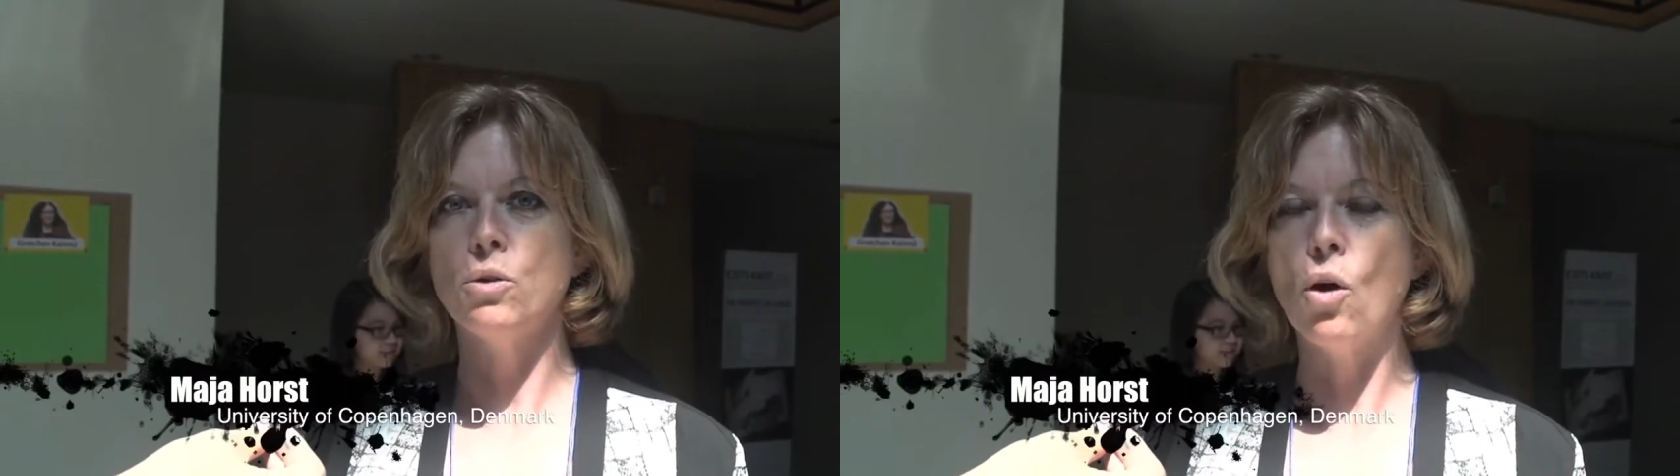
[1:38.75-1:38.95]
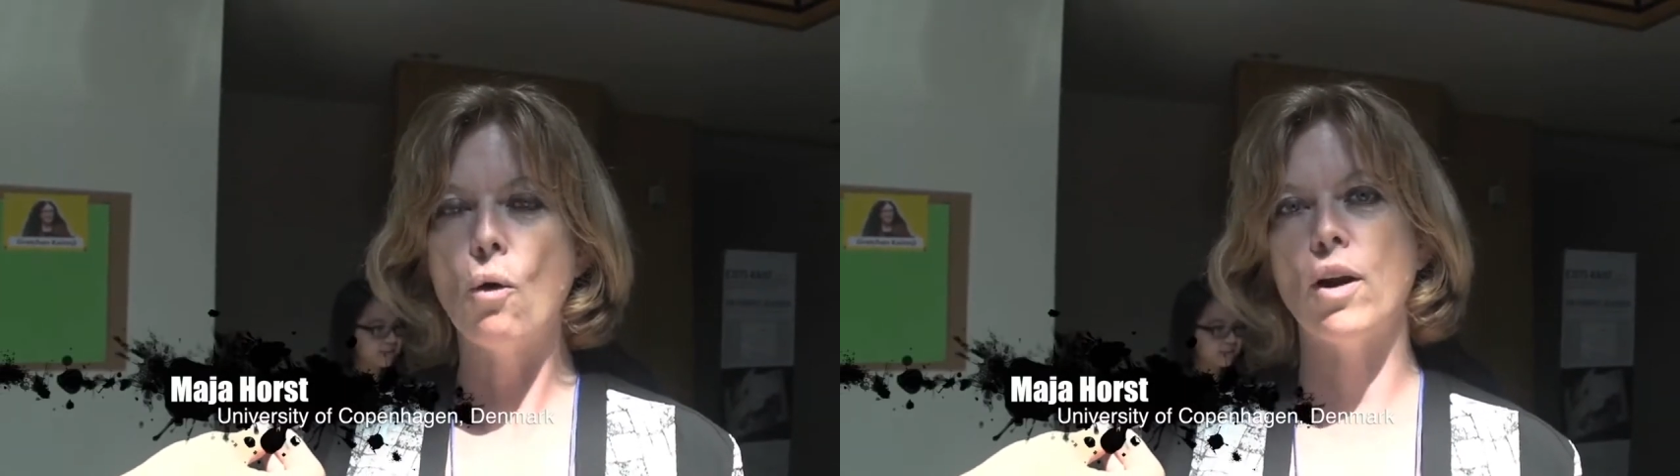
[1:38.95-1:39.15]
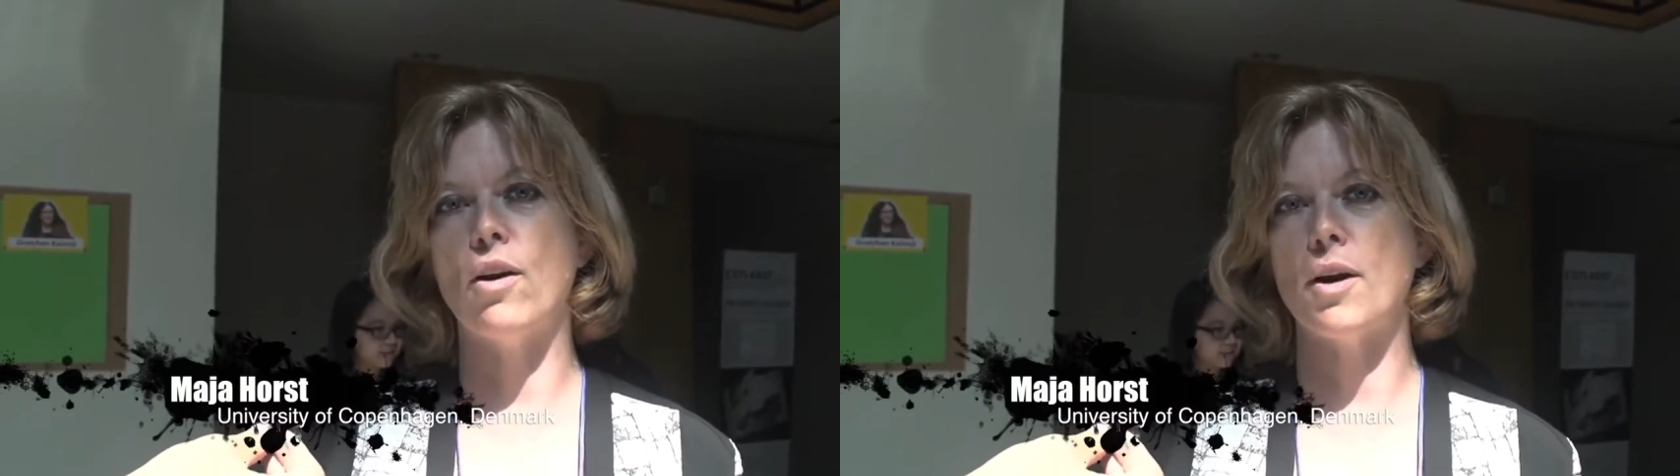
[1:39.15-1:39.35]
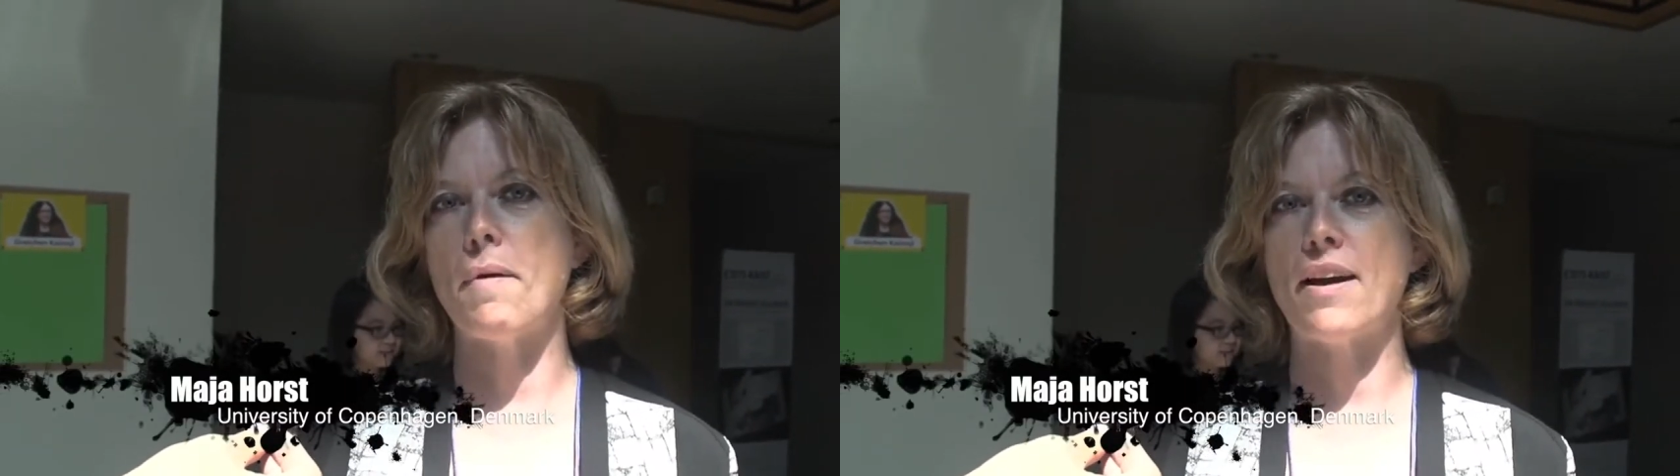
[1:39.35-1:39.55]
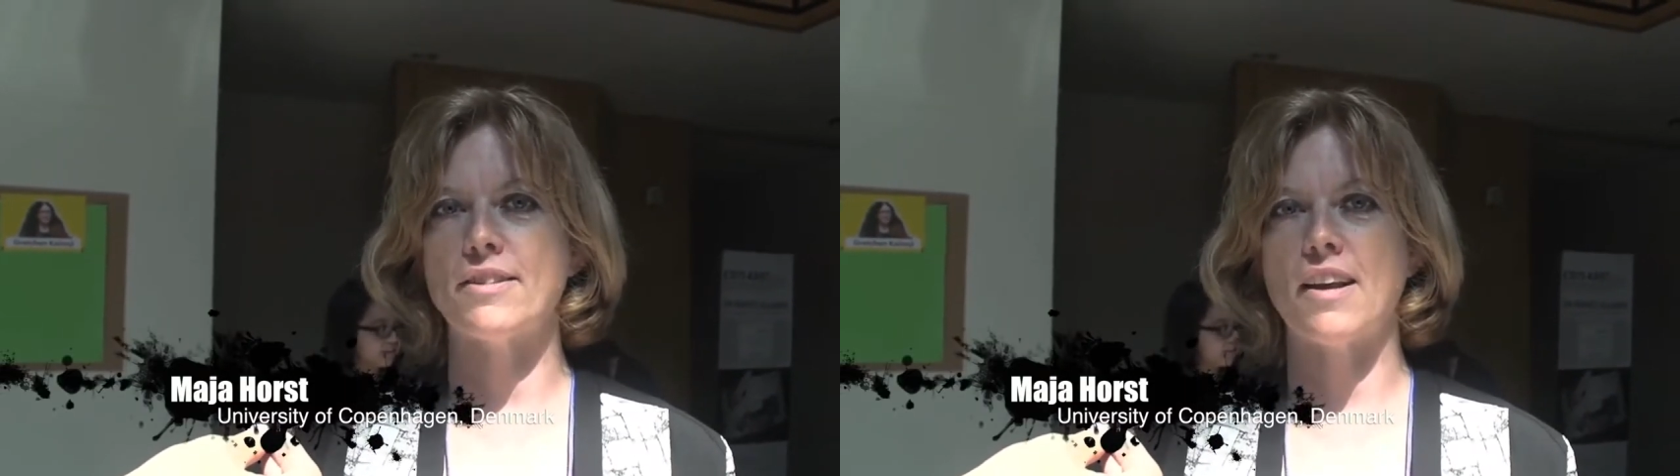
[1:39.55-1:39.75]
know a lot
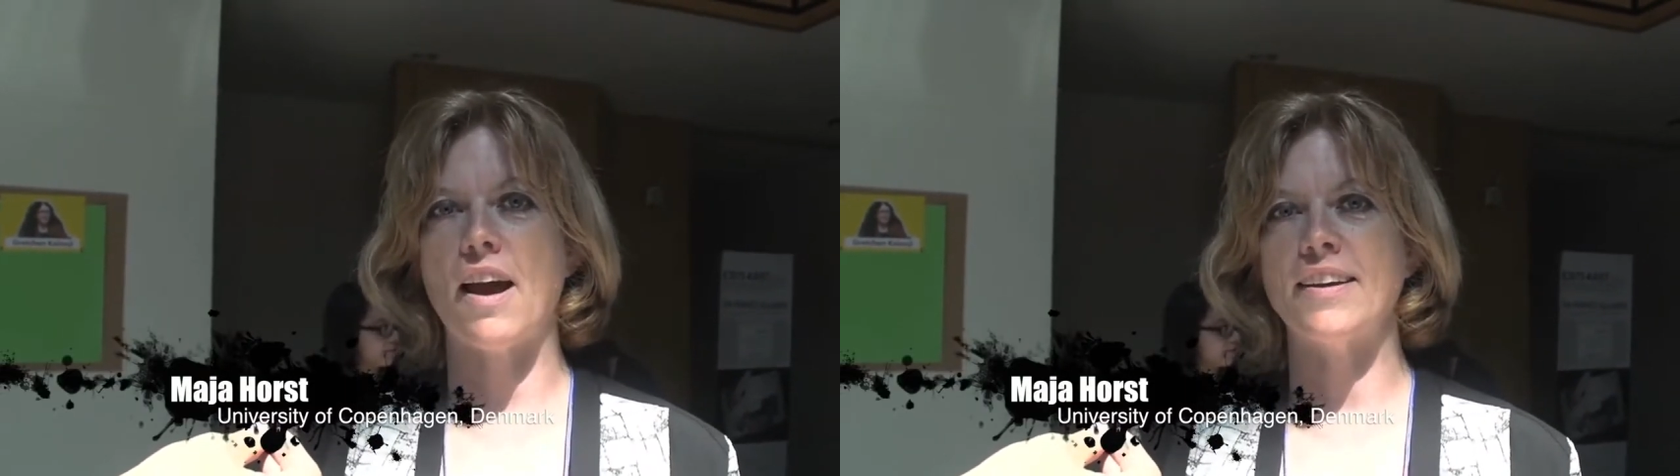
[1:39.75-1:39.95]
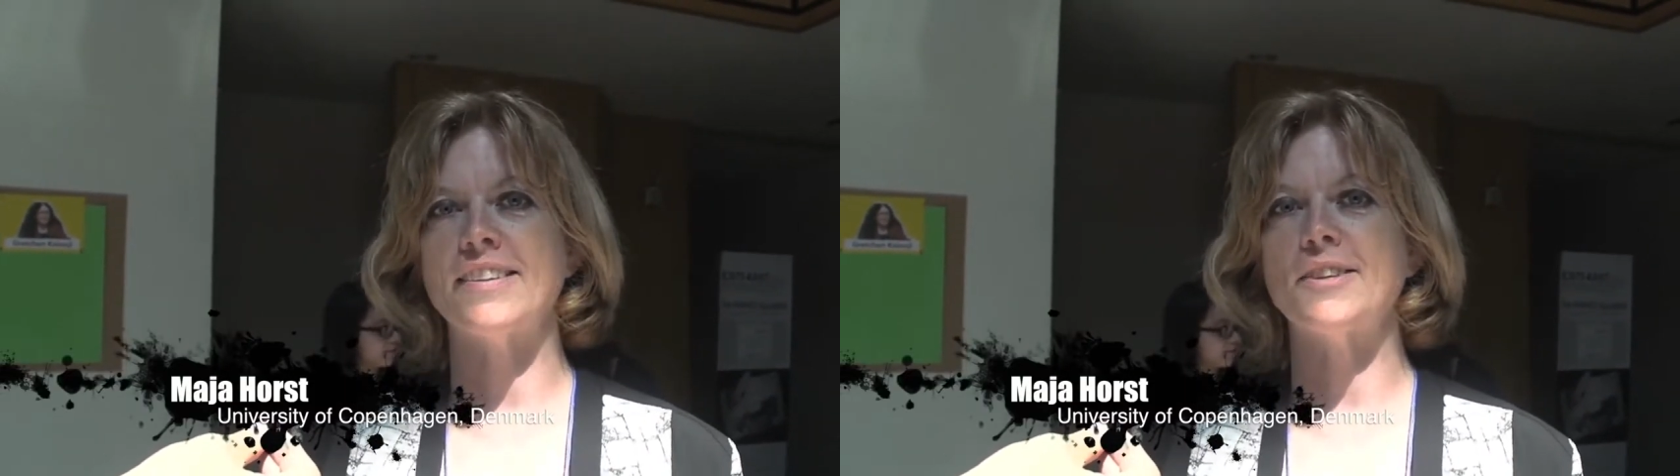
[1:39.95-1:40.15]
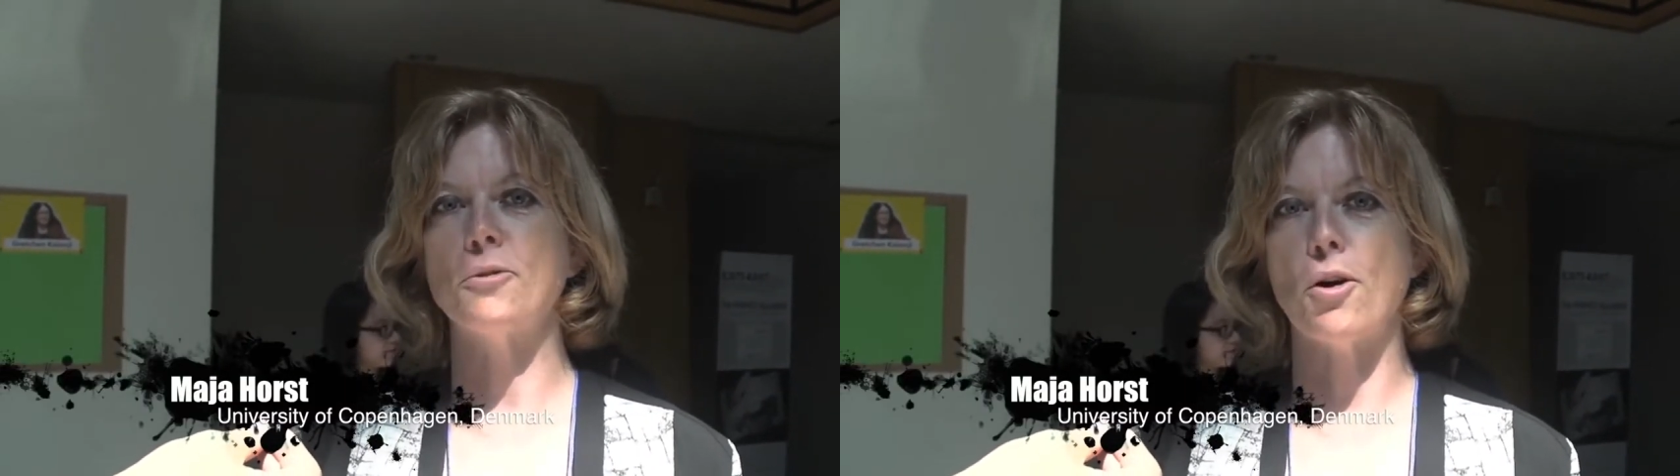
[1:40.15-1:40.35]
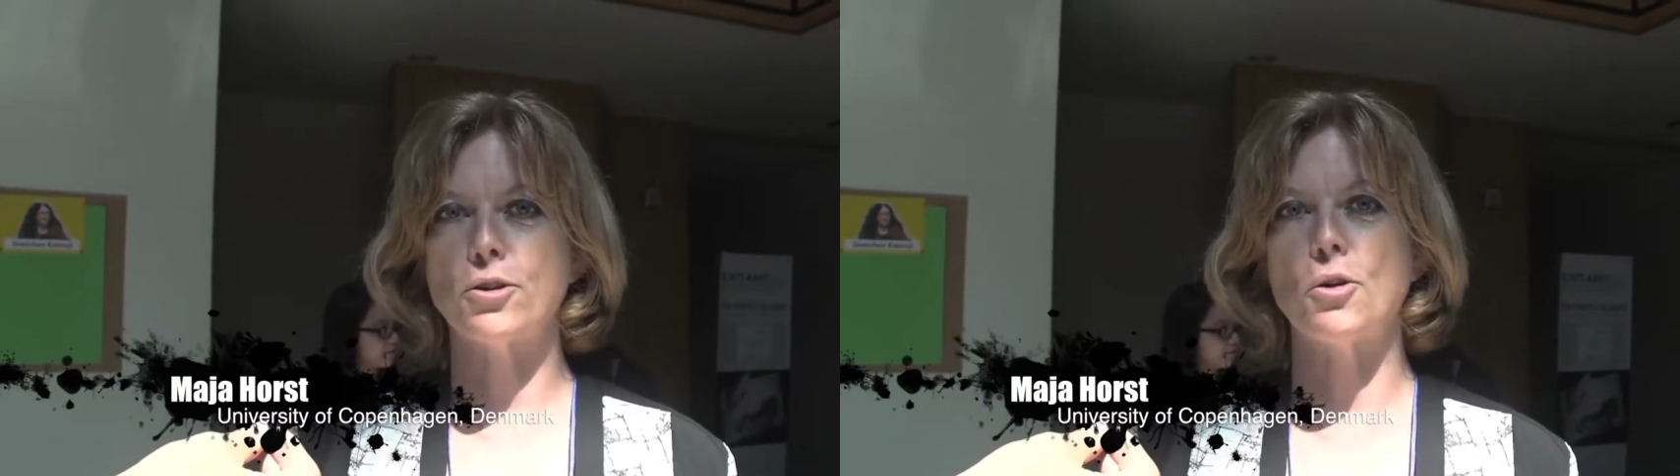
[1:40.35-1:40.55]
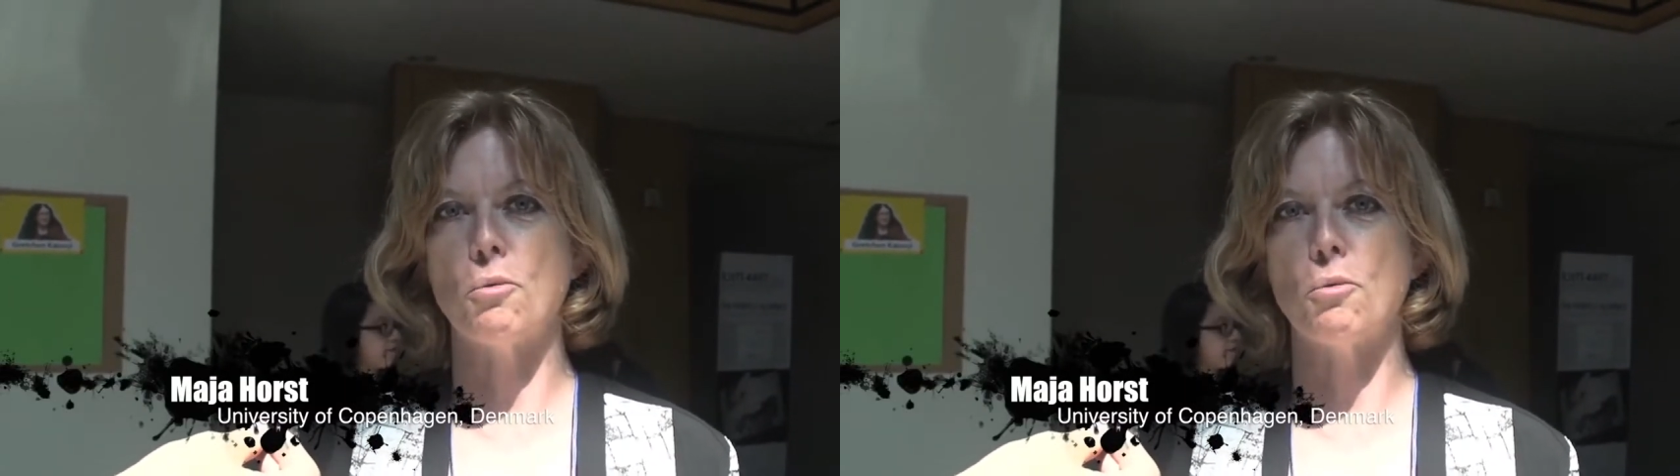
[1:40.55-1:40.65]
about science who also